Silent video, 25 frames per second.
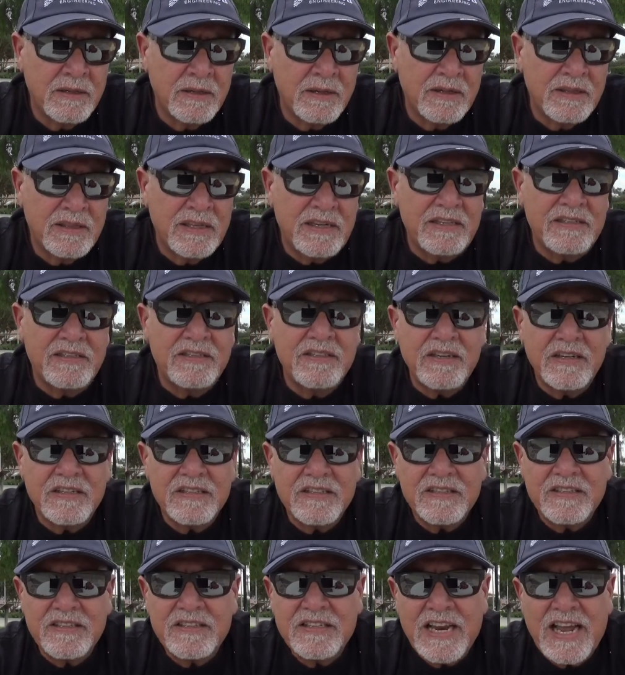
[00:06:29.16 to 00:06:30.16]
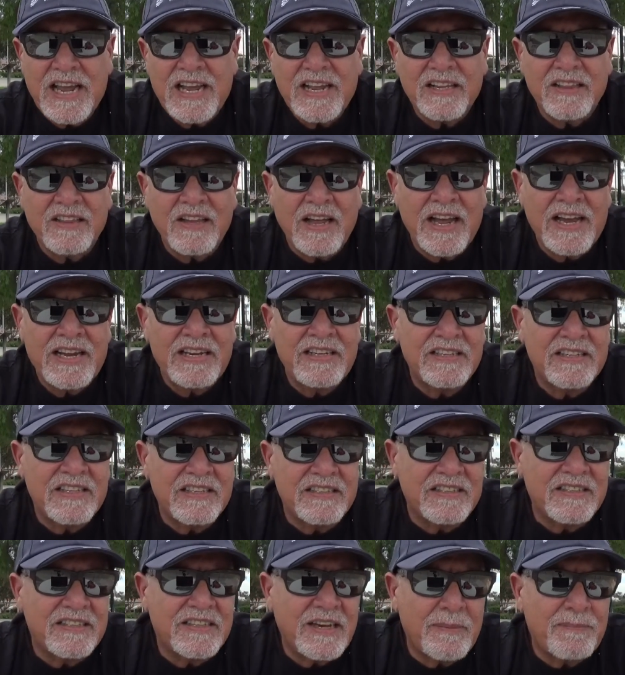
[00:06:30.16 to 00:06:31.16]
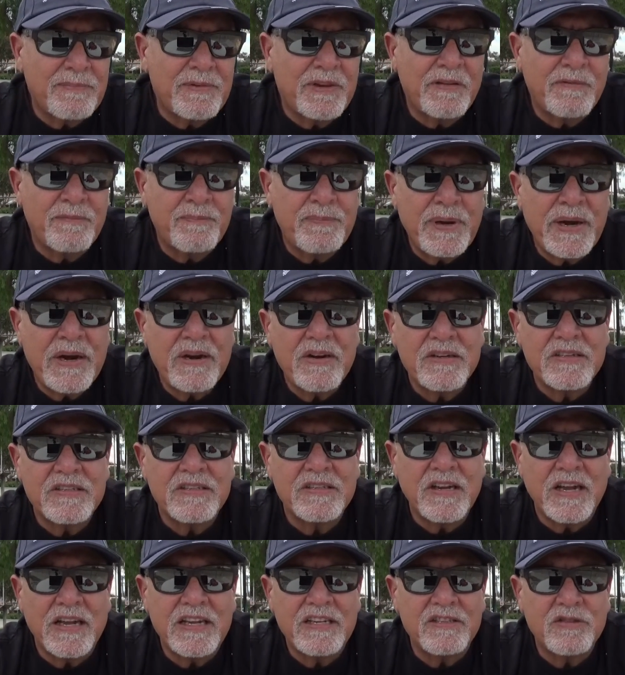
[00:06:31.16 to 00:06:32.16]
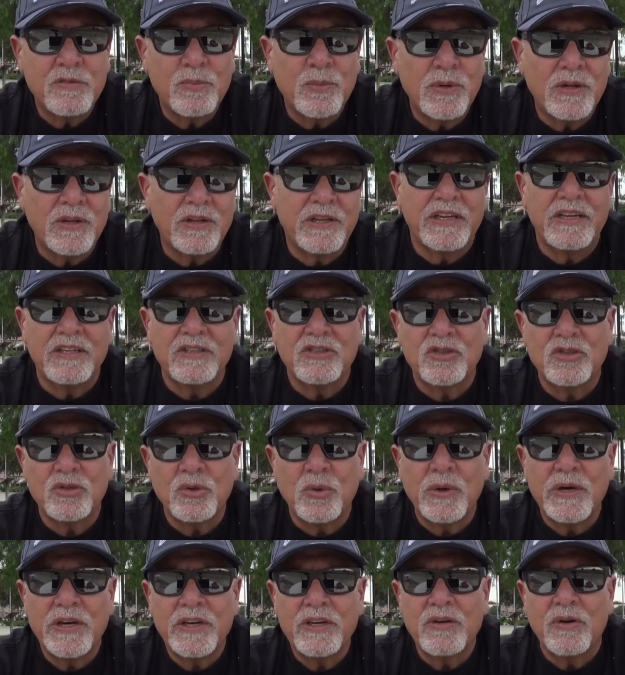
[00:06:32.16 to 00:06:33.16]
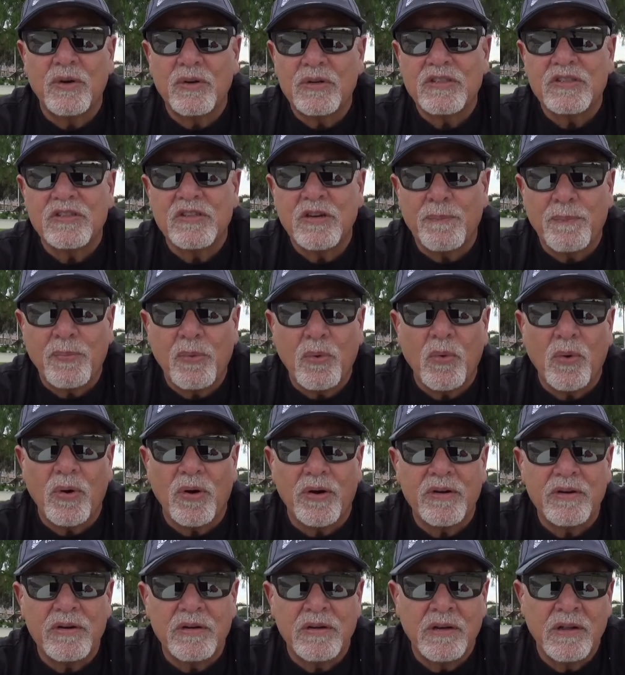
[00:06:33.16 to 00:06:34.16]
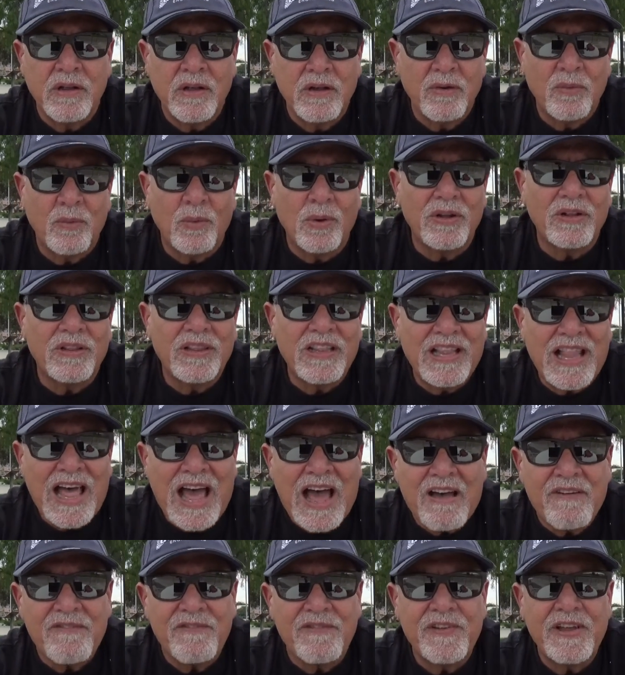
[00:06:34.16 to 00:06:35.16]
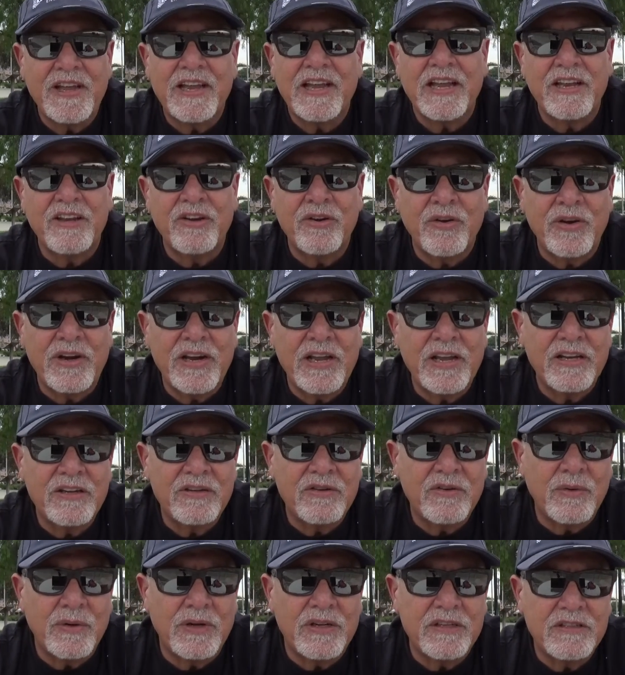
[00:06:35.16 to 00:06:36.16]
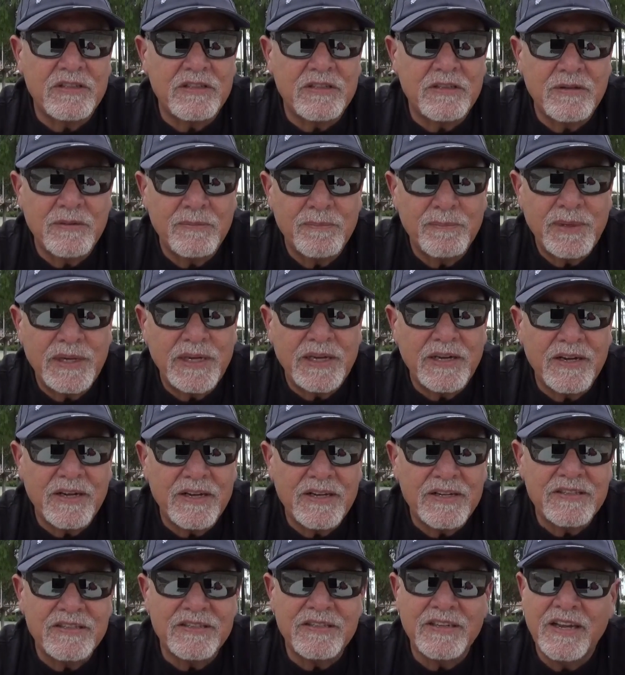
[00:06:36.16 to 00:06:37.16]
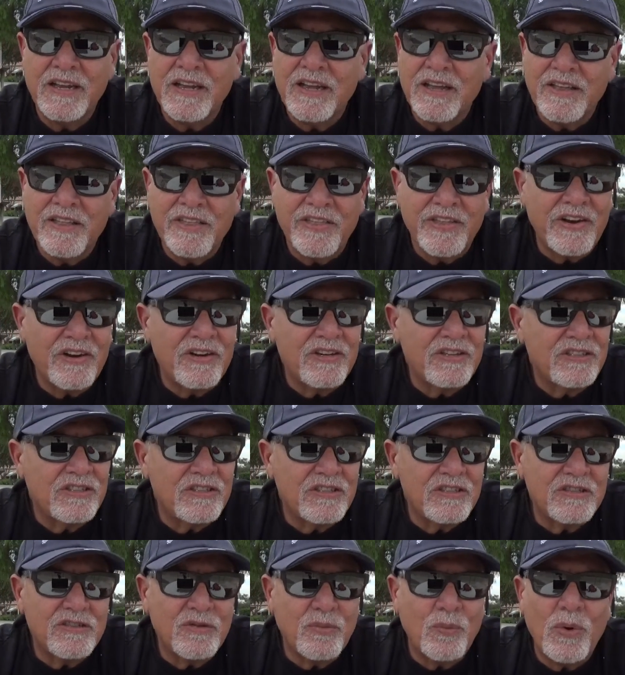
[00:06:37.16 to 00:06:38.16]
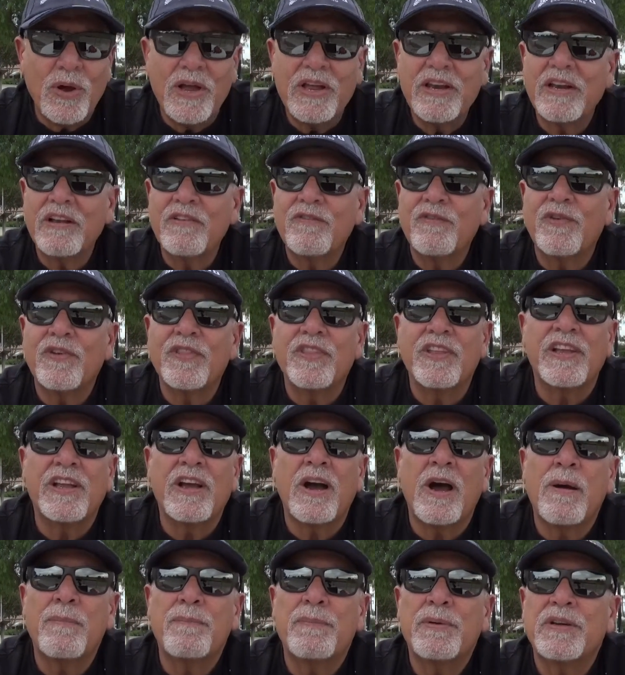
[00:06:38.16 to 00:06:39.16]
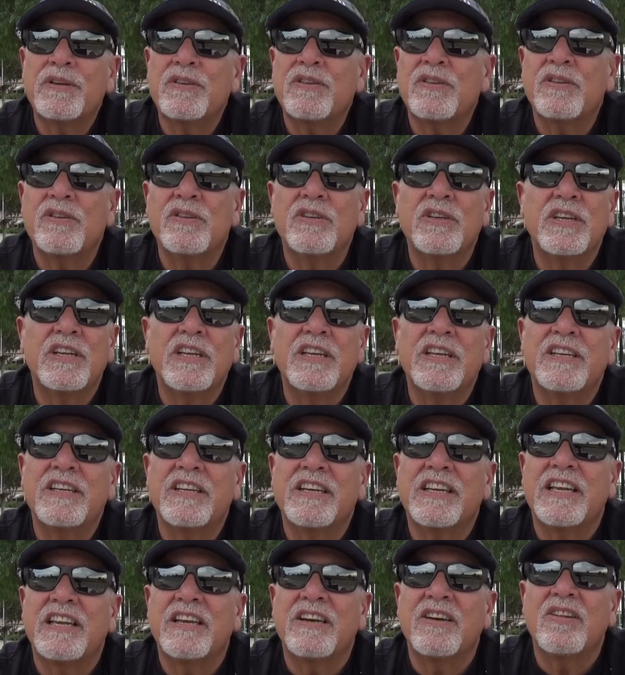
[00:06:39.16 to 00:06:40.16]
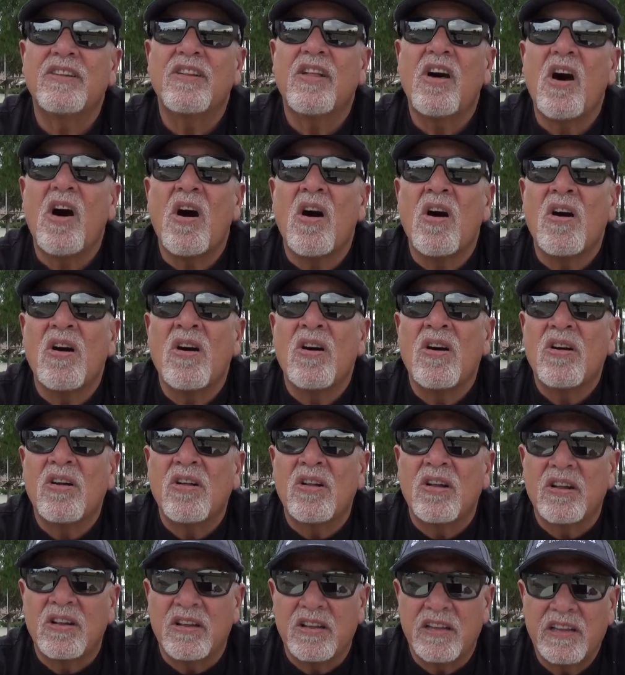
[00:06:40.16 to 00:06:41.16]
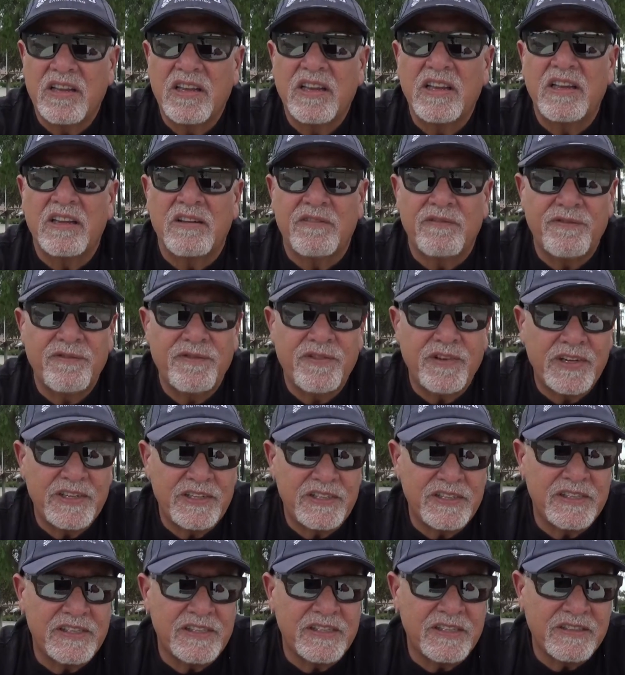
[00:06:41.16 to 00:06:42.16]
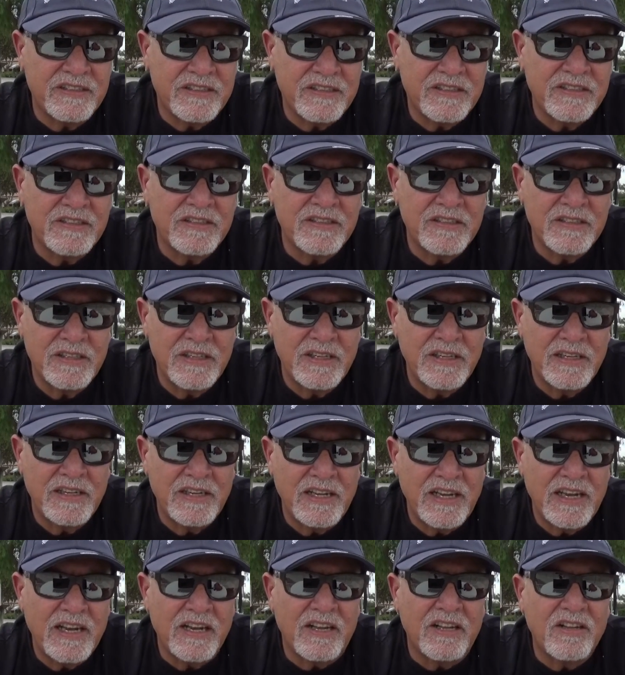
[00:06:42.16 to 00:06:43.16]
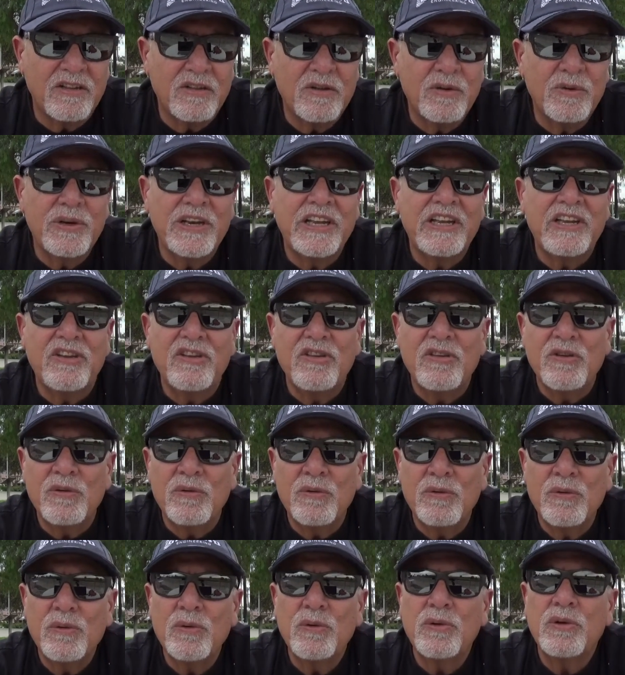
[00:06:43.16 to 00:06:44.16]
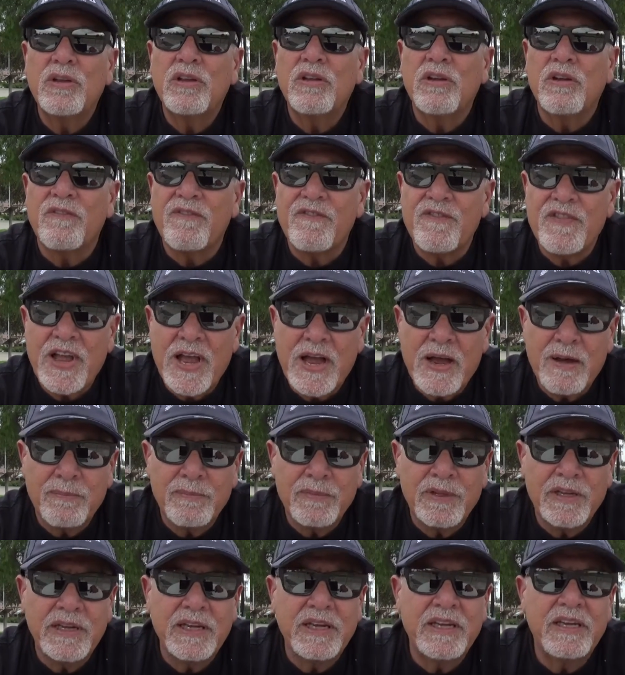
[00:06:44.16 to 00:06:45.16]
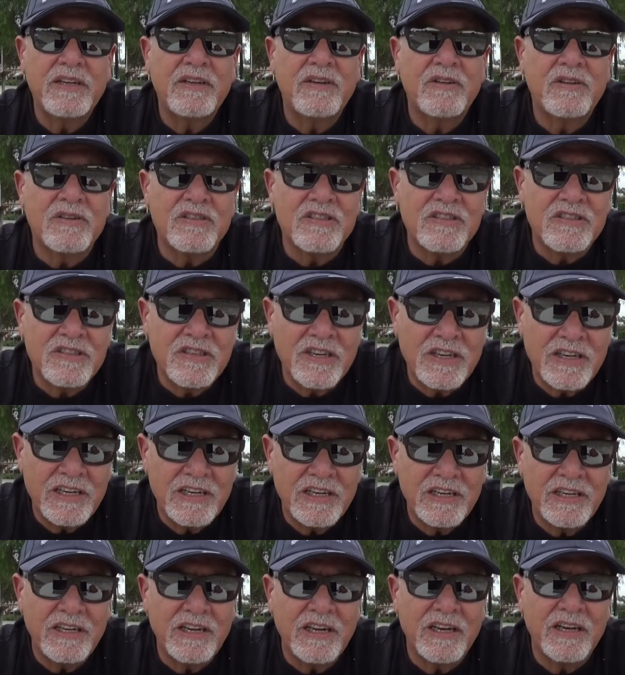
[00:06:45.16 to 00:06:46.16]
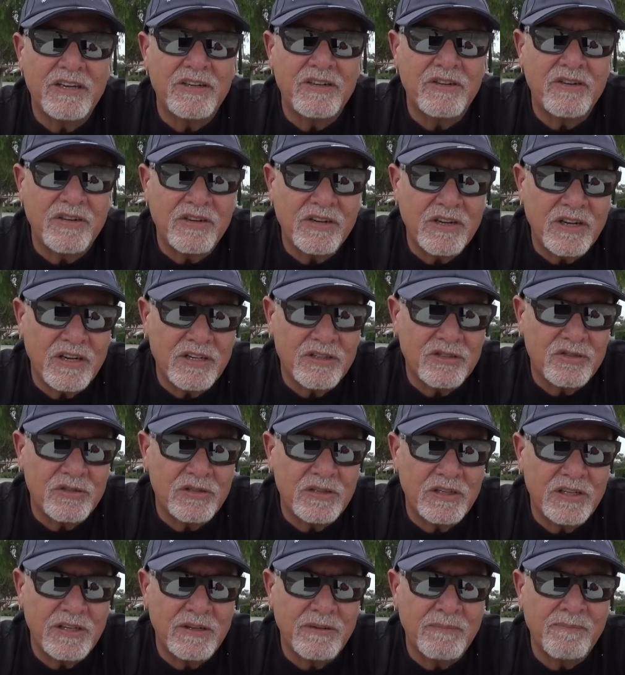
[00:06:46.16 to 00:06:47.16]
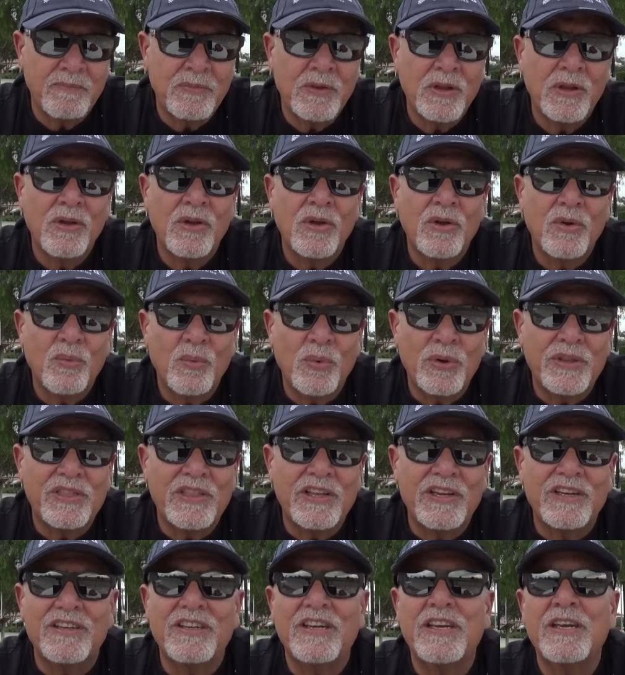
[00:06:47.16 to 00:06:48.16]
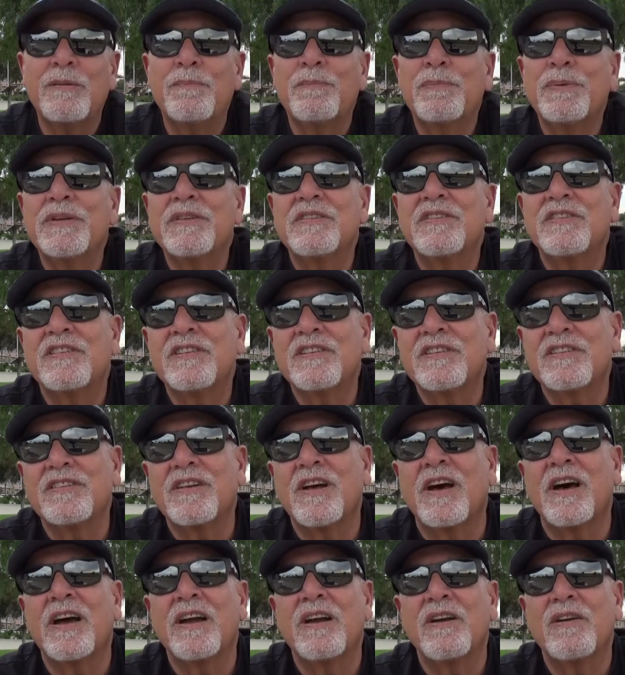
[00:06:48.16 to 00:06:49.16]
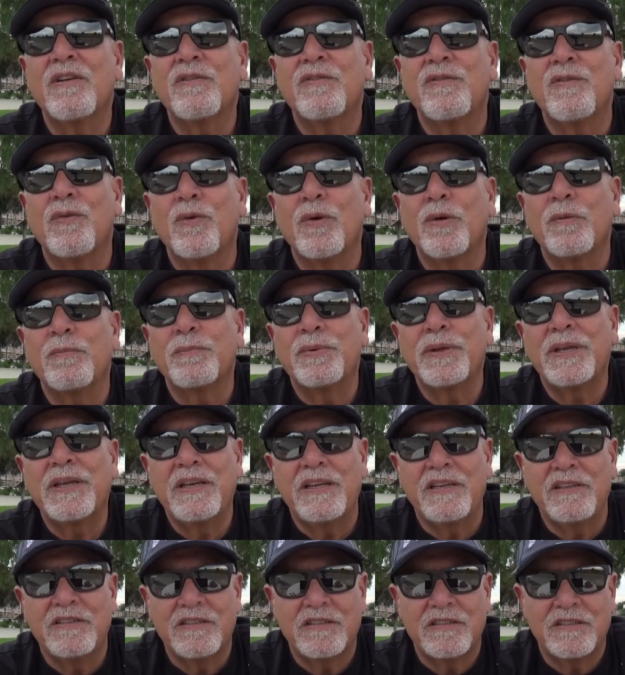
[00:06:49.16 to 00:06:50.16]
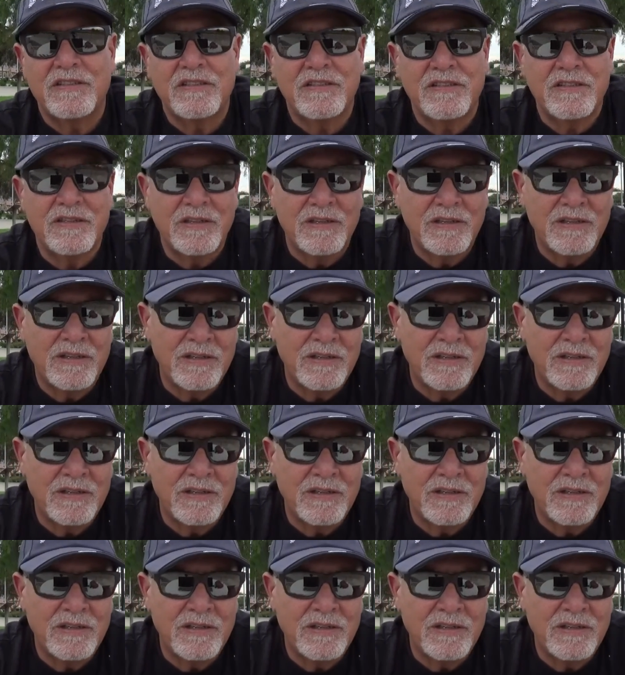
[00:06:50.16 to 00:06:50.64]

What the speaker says: These snake-like deceptive parasites will enjoy your support while laughing at your ignorance, because they're just waiting for the opportunity to kill all infidels, including you, your family, your city, and your country, with the deepest desire for peace.